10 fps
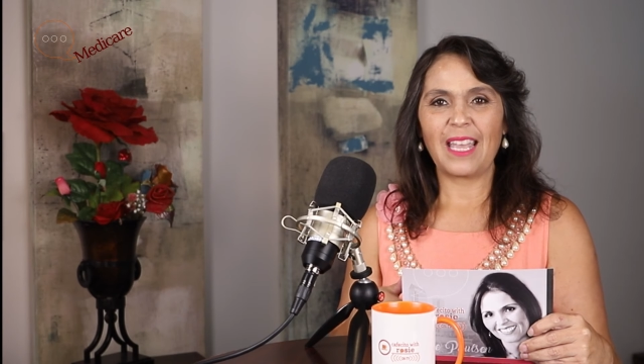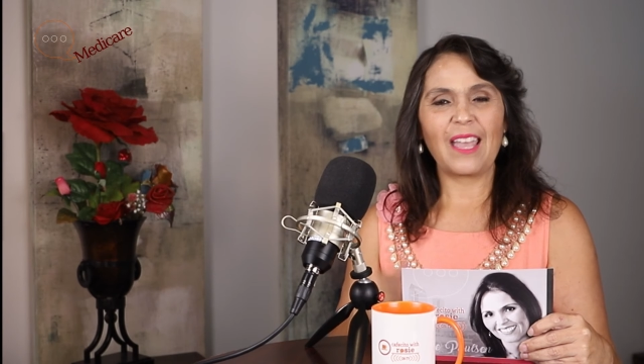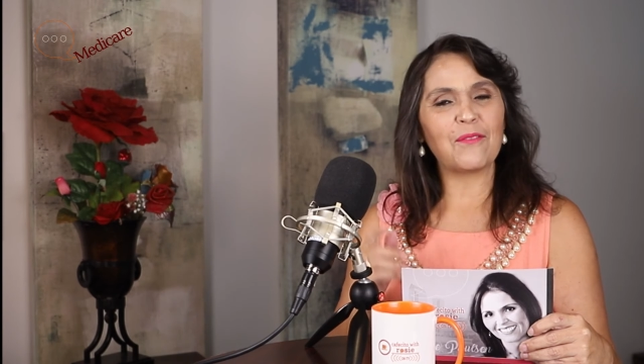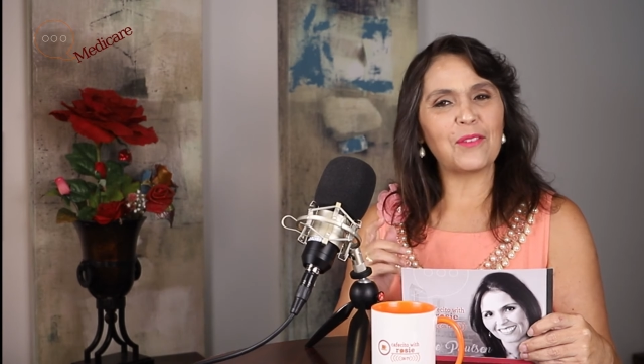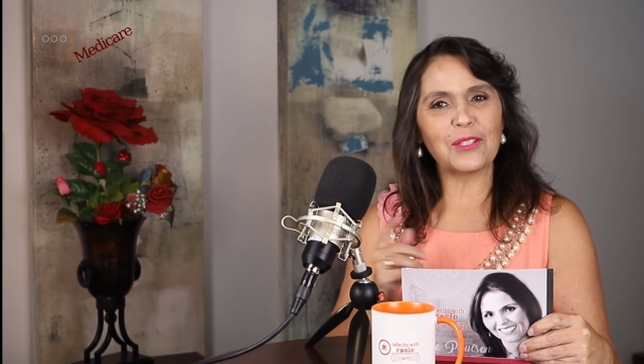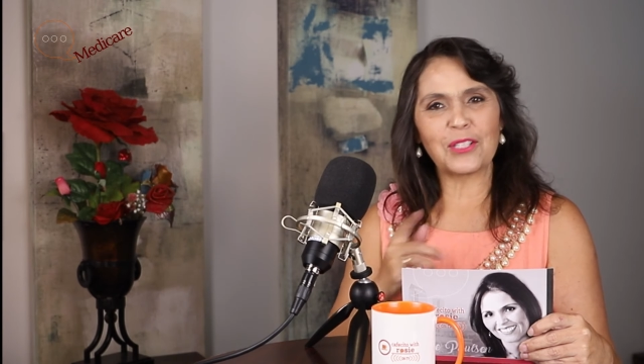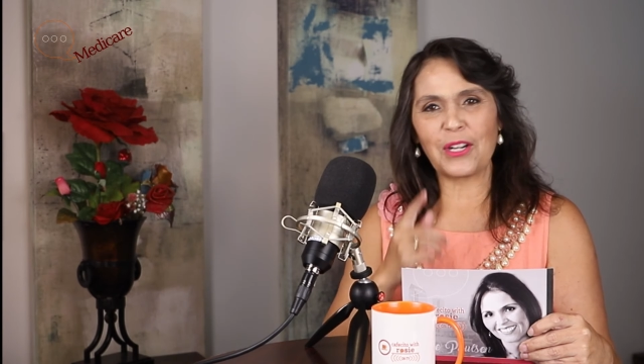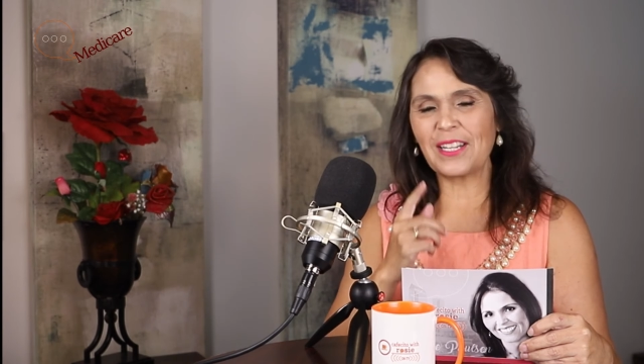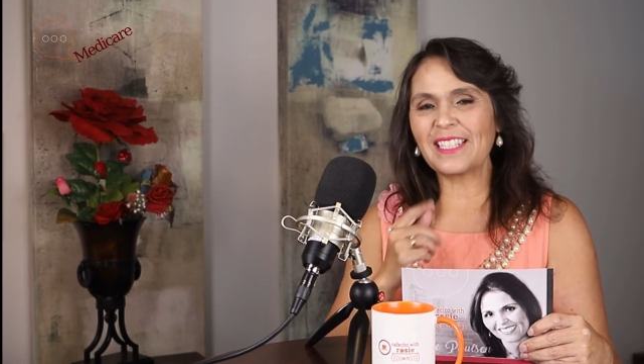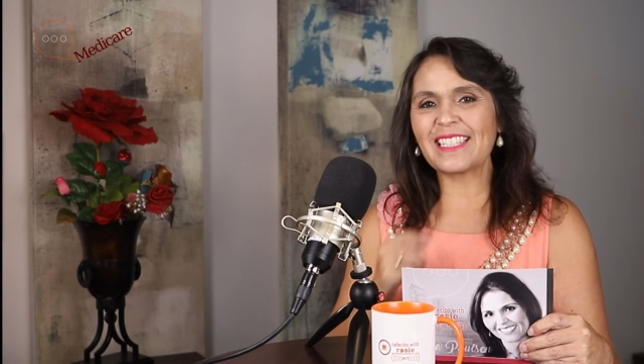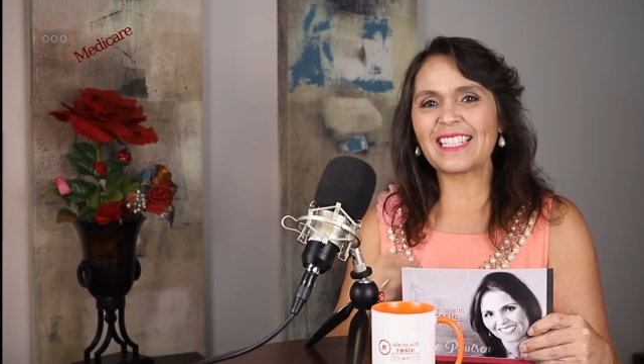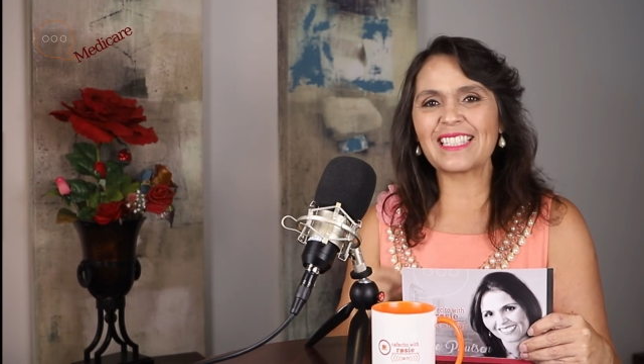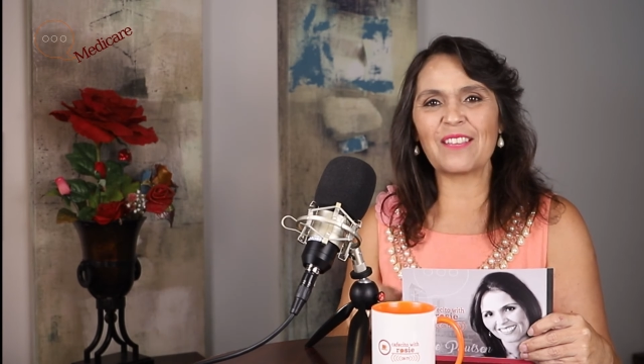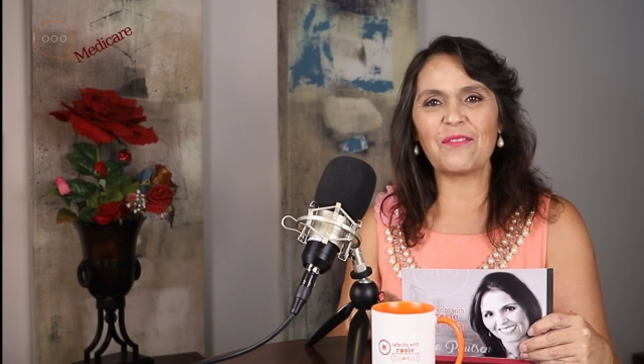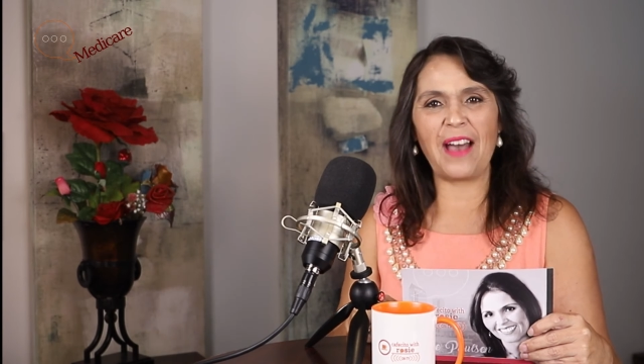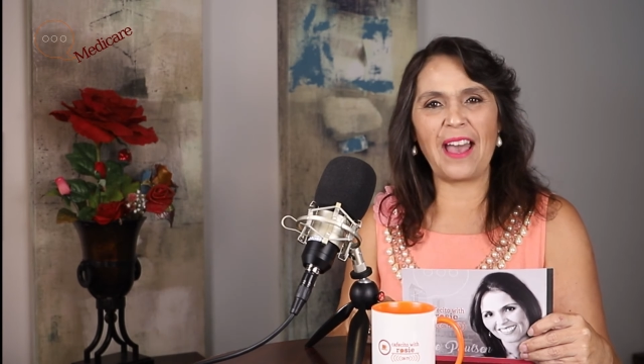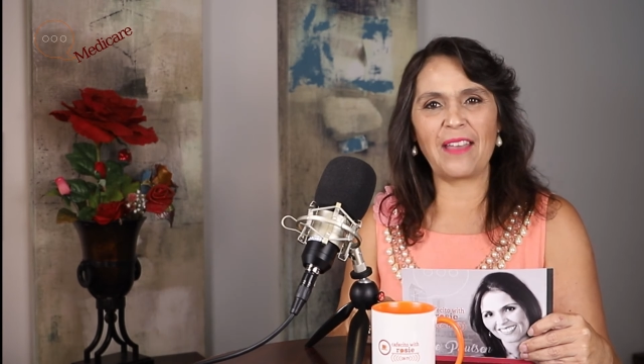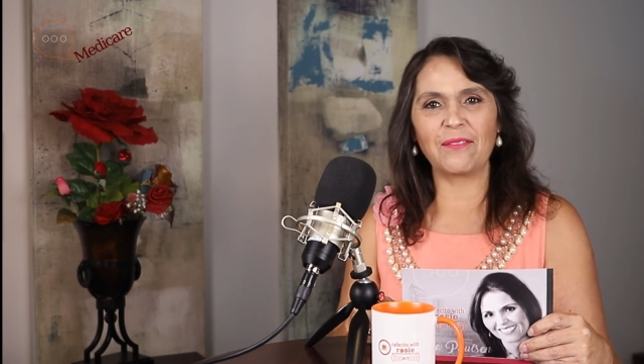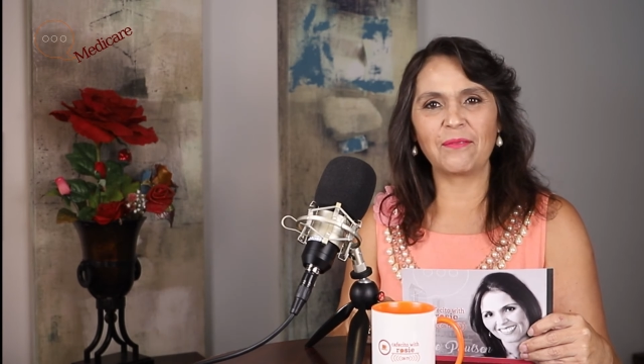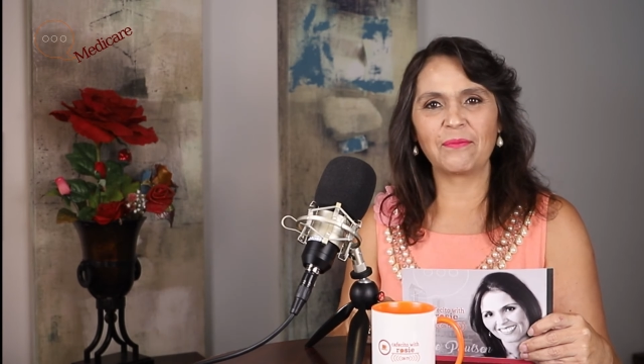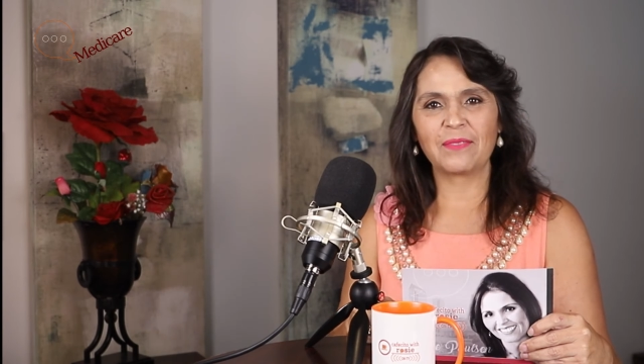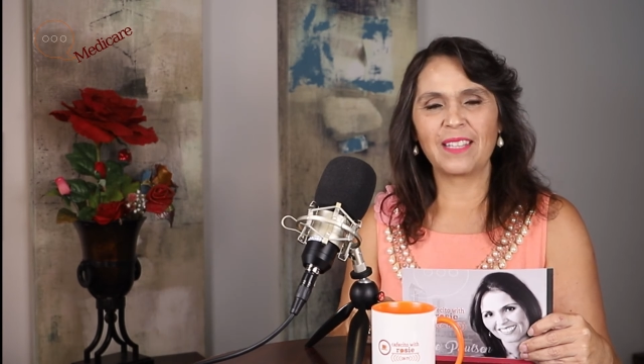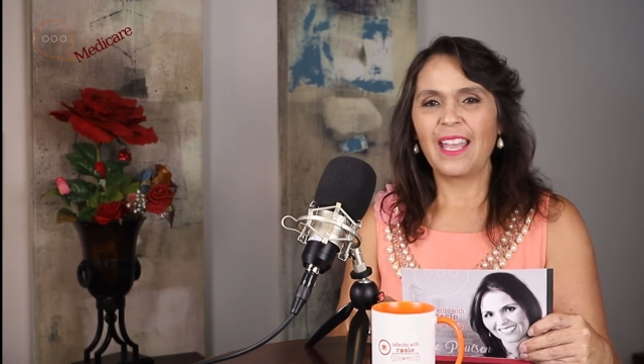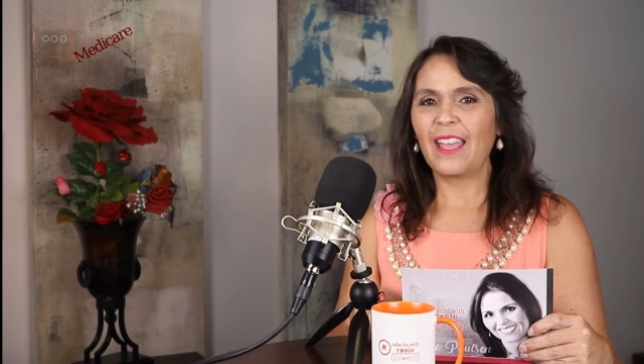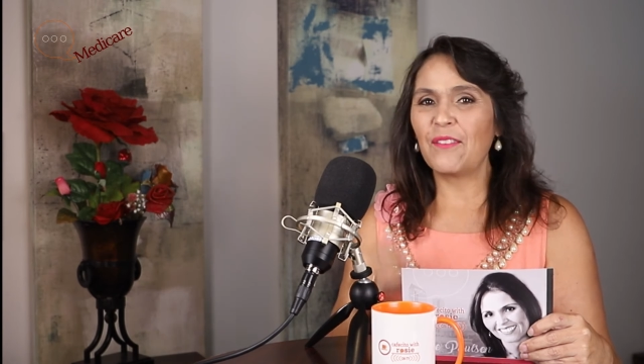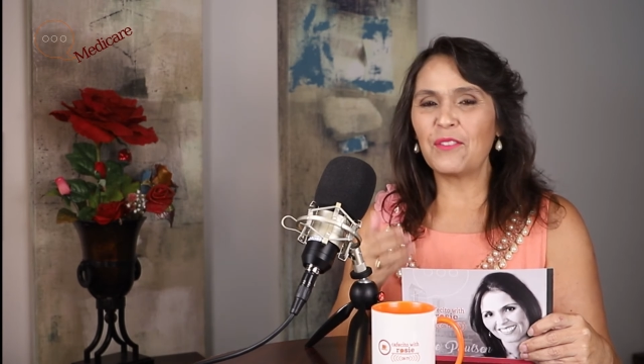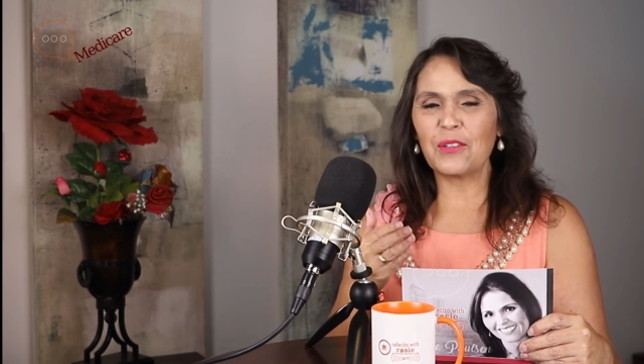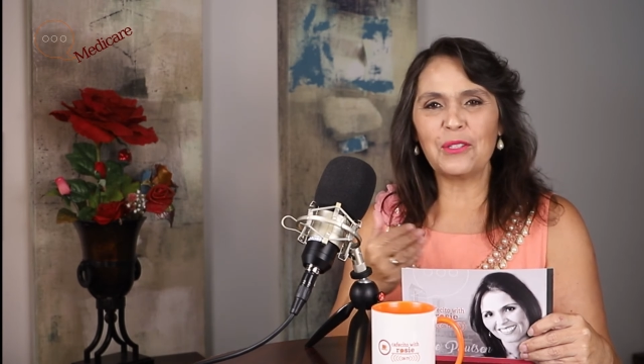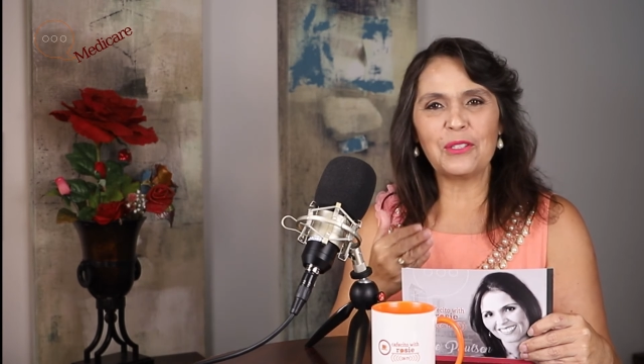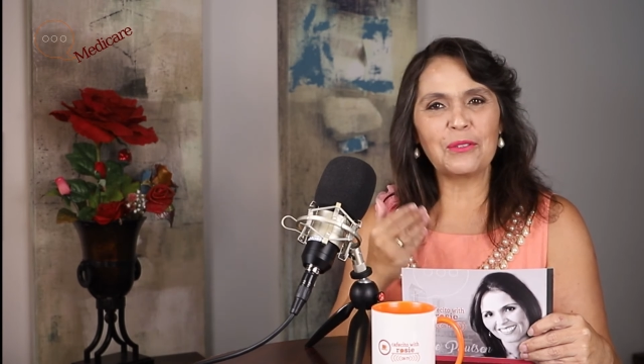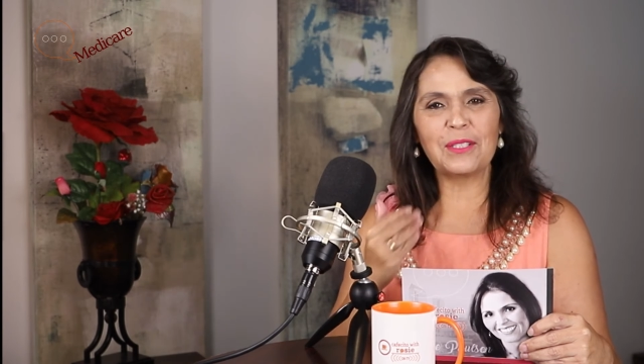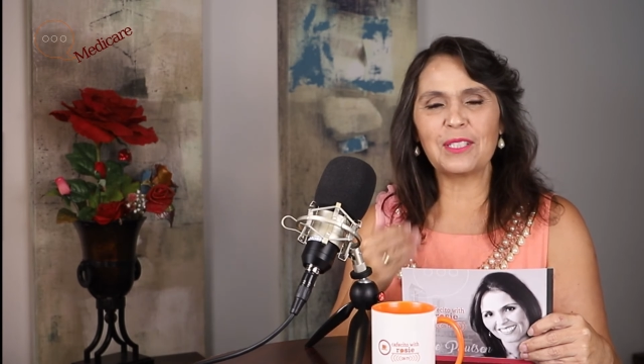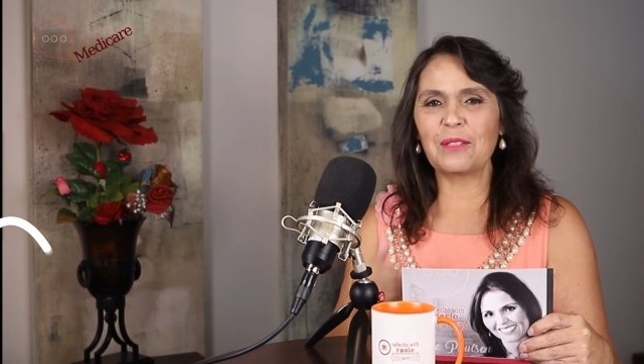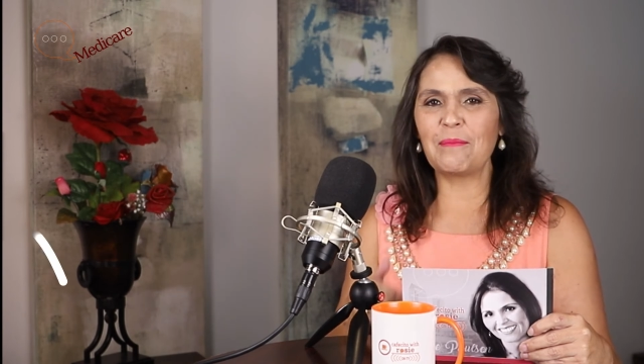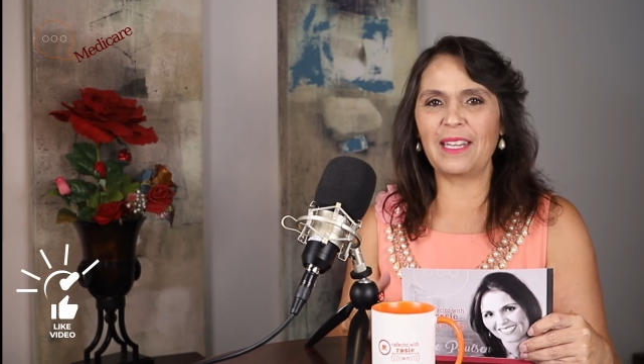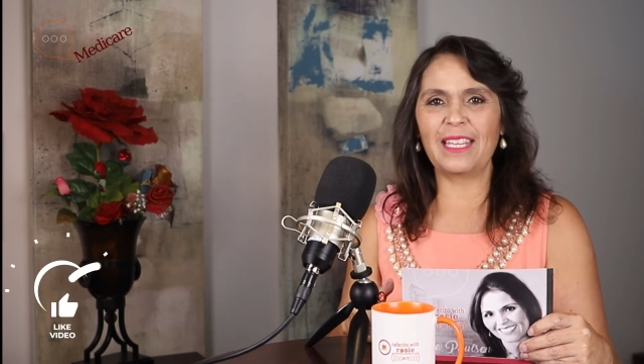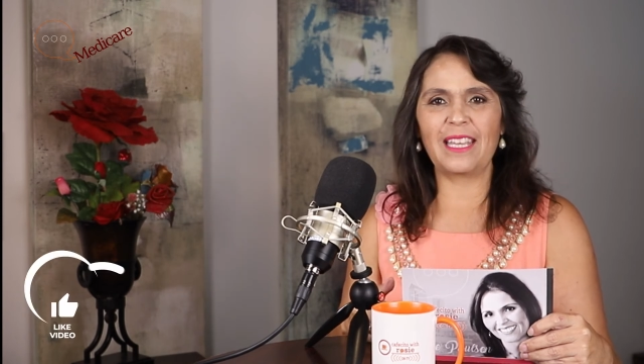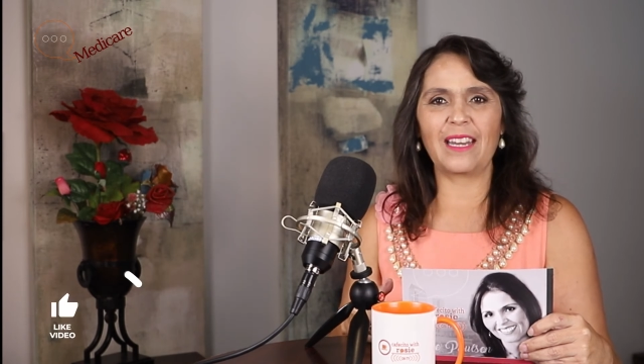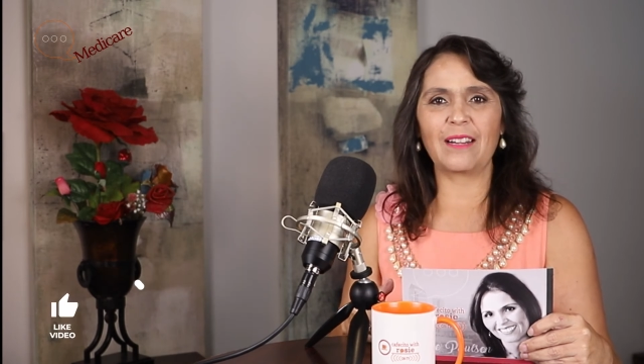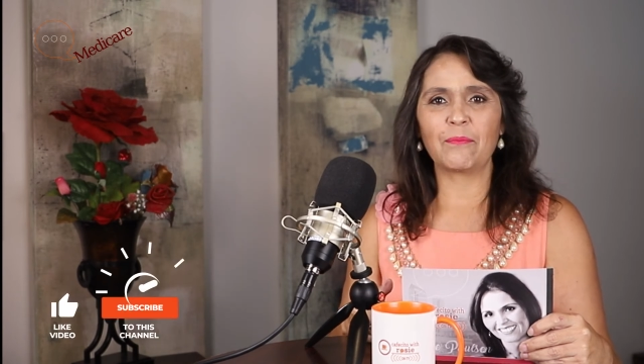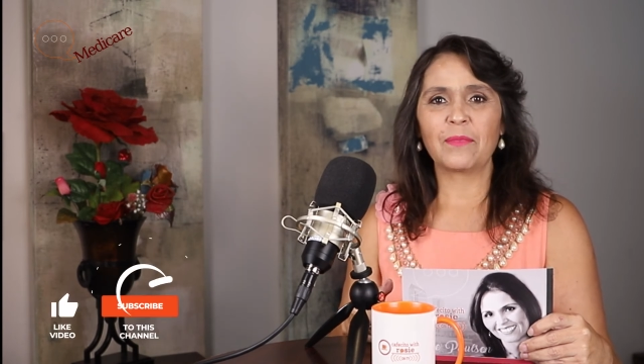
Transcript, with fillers: If you're turning 65, if you're new into Medicare,